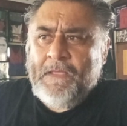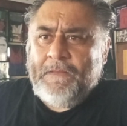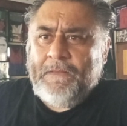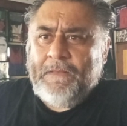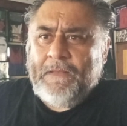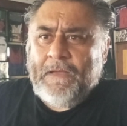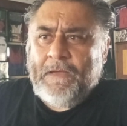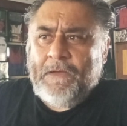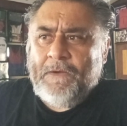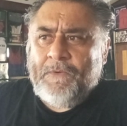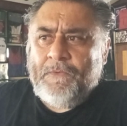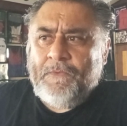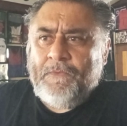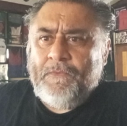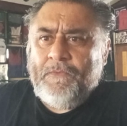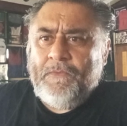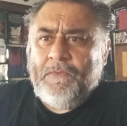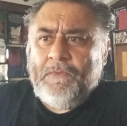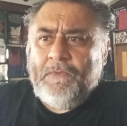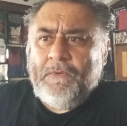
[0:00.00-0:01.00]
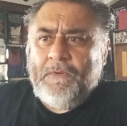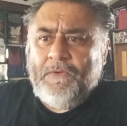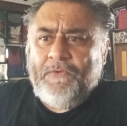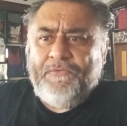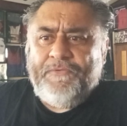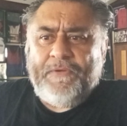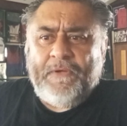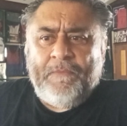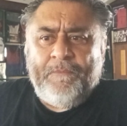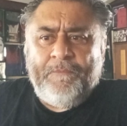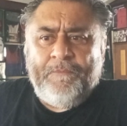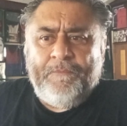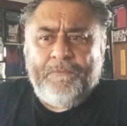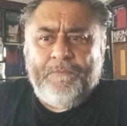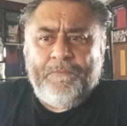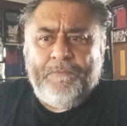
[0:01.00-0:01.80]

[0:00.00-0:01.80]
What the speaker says: Now, some